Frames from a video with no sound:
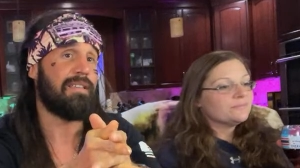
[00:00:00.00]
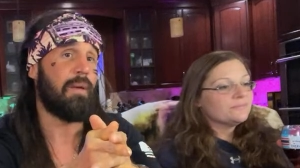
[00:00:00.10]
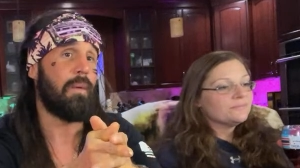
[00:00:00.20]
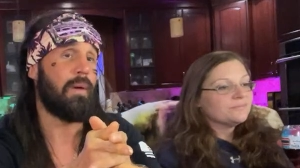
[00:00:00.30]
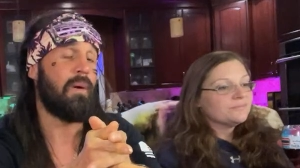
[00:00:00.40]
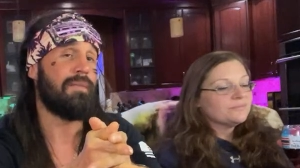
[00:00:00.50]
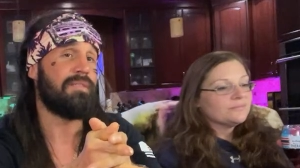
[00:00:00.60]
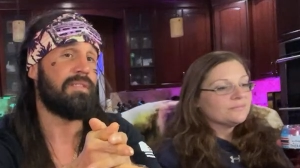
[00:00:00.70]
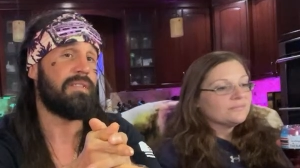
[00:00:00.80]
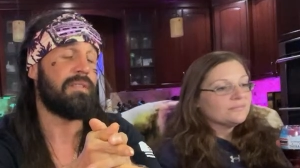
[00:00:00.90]
Speaker 1: they went off
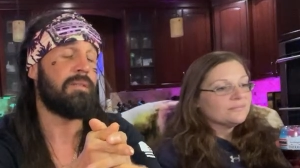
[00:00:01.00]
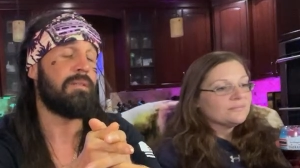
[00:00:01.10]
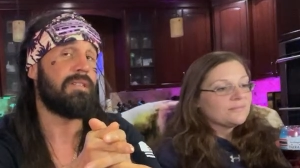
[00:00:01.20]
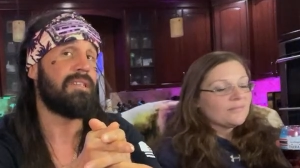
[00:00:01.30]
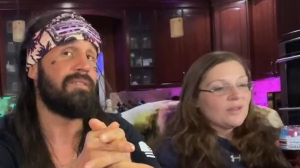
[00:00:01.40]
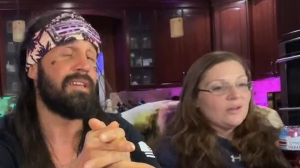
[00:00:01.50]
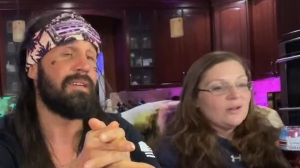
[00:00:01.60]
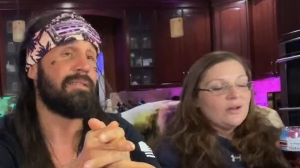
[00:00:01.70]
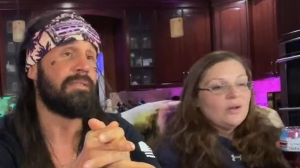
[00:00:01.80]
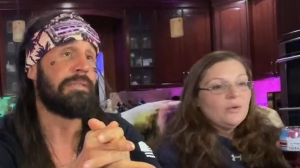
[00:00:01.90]
TV.
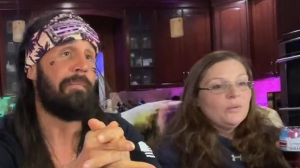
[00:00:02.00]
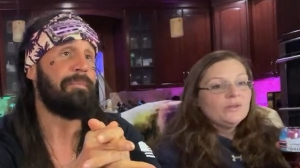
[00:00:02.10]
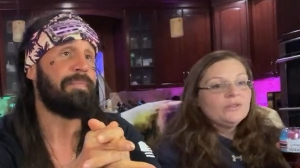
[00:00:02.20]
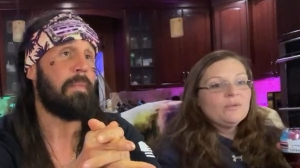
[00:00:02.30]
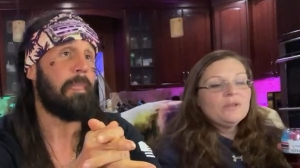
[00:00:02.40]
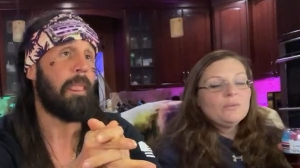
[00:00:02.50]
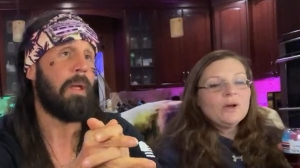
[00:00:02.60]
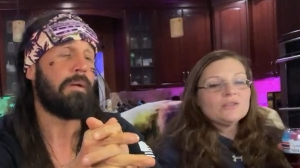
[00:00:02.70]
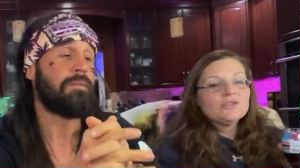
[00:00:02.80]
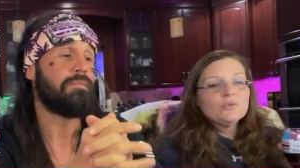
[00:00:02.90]
Speaker 2: Well, no, we
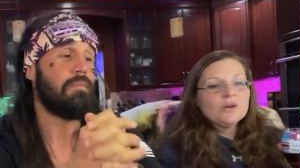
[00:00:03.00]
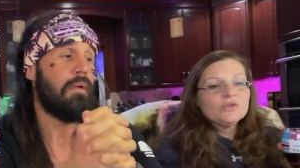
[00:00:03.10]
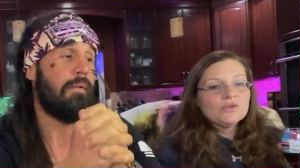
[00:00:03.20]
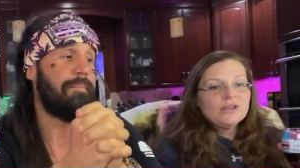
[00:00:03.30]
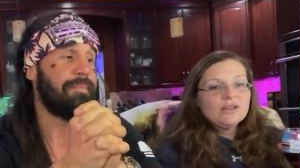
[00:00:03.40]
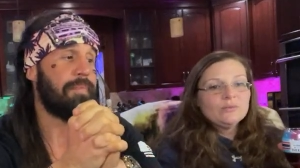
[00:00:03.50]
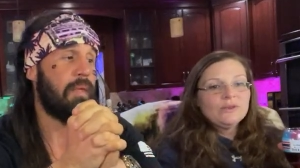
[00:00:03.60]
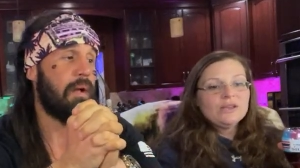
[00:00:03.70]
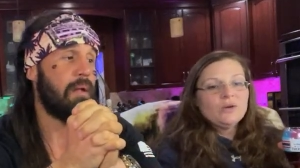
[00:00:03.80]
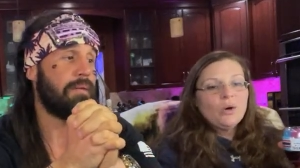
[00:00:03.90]
watched One Tree Hill. We
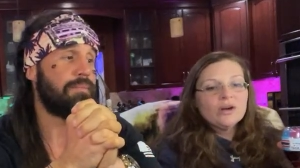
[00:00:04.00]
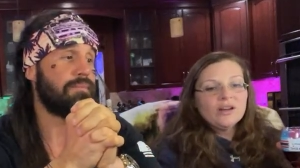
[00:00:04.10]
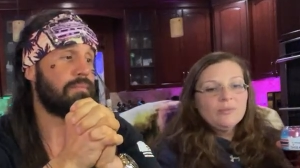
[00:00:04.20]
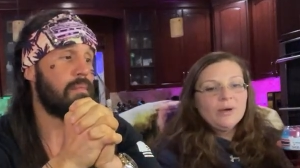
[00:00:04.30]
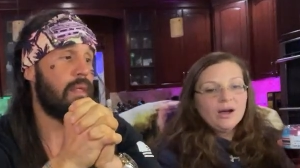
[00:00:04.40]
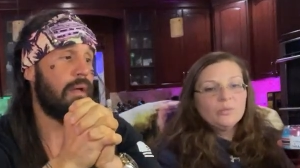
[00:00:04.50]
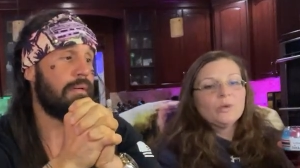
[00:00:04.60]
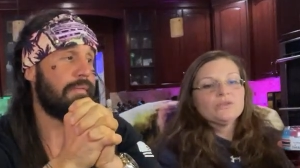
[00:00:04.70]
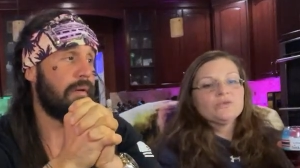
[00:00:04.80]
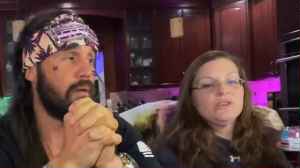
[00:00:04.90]
caught up on One
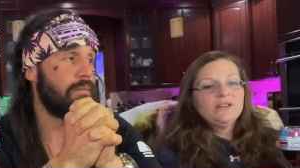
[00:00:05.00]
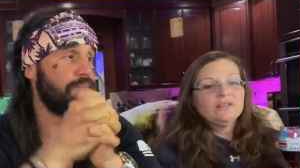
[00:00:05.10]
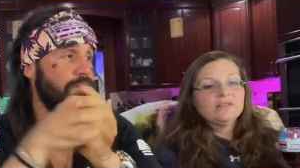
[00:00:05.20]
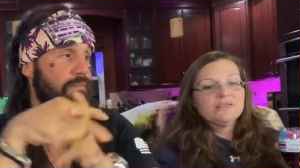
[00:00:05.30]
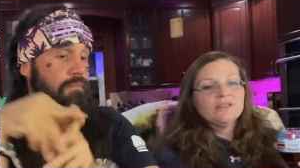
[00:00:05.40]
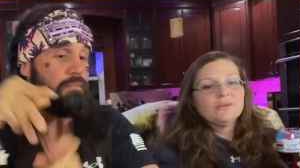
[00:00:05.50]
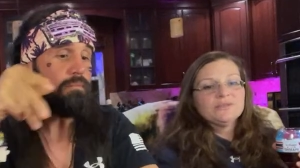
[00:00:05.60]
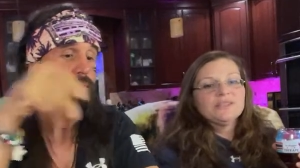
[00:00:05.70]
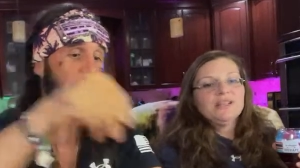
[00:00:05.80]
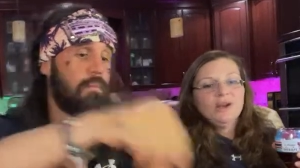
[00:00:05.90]
Tree Hill until it was
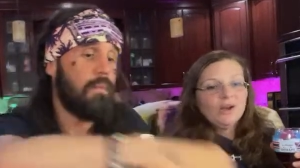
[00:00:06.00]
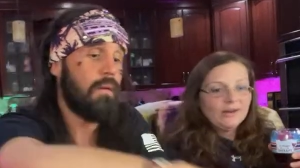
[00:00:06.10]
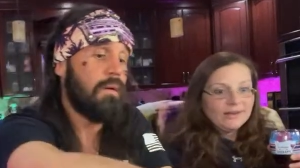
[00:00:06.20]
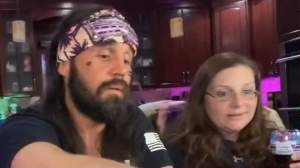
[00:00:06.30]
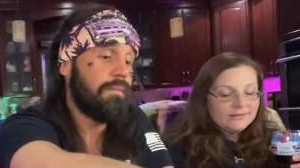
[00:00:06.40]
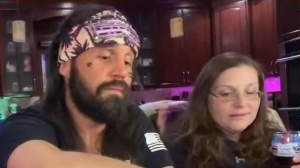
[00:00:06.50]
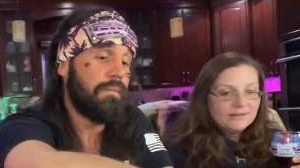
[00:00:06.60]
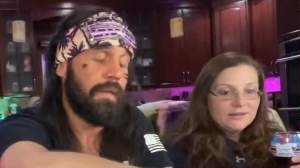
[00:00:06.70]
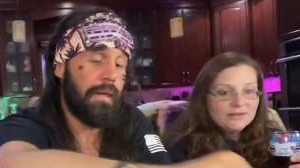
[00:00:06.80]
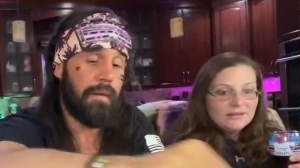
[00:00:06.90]
like current.
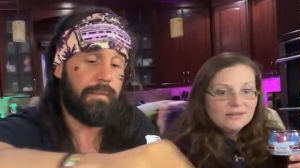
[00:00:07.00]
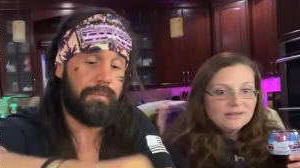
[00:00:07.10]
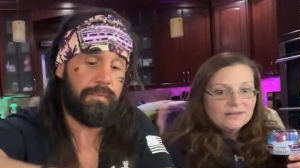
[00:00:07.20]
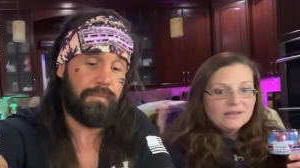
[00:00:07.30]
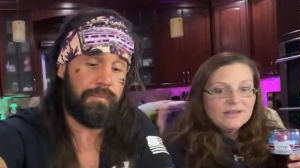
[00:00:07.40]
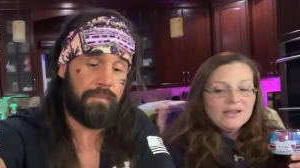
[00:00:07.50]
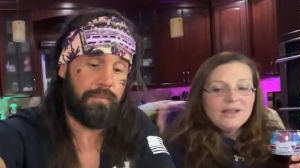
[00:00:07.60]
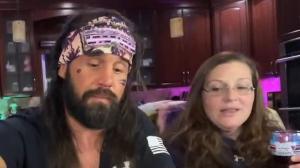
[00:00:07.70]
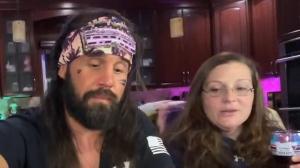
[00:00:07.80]
Yeah. And